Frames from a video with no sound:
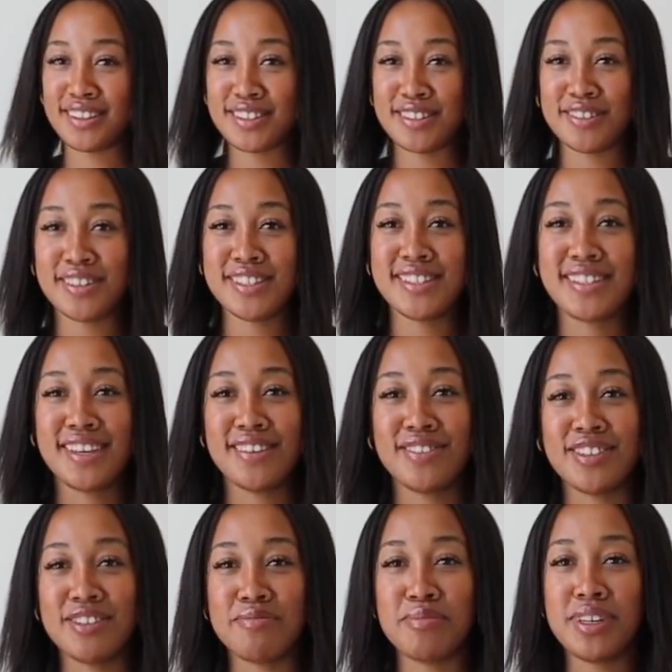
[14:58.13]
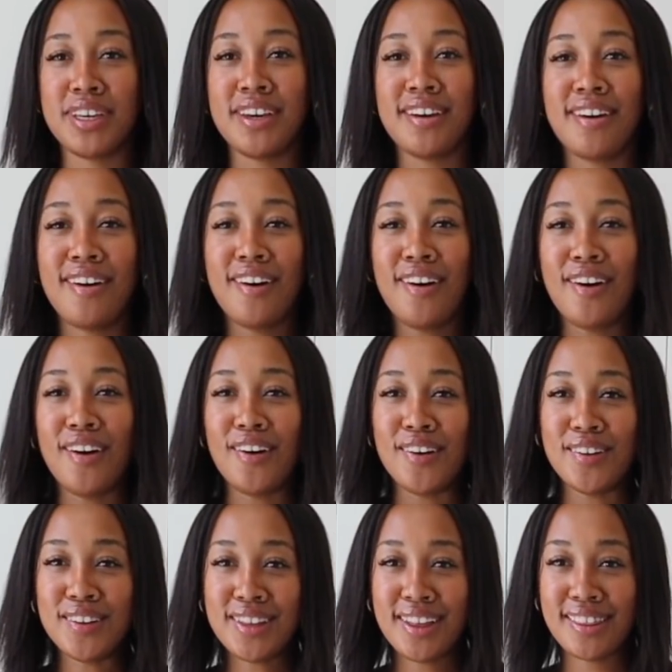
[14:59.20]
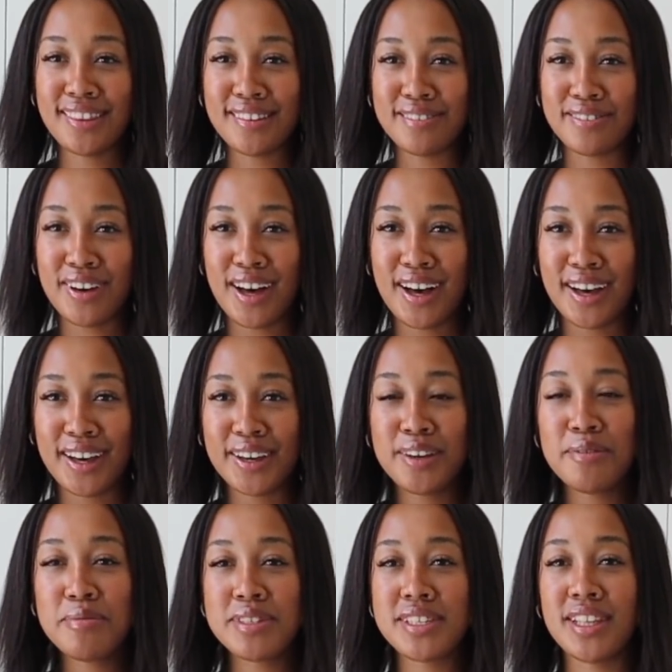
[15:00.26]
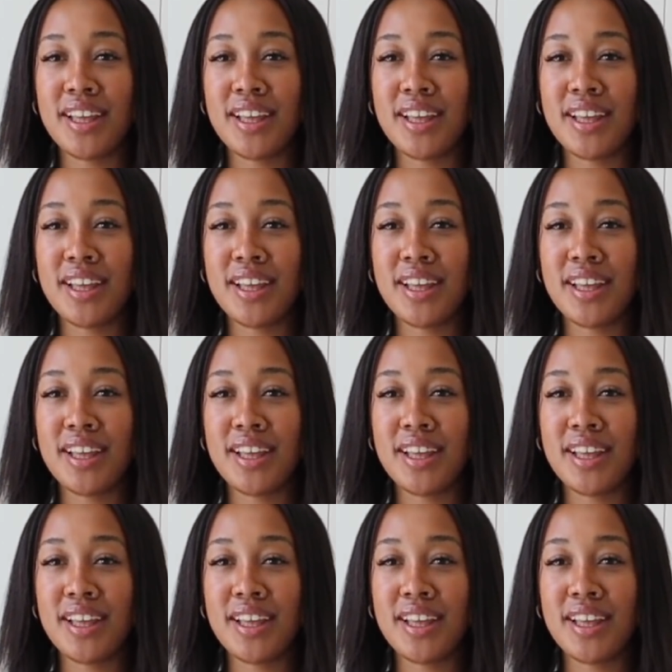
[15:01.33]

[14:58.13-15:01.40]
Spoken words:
suit is giving me all the vibes.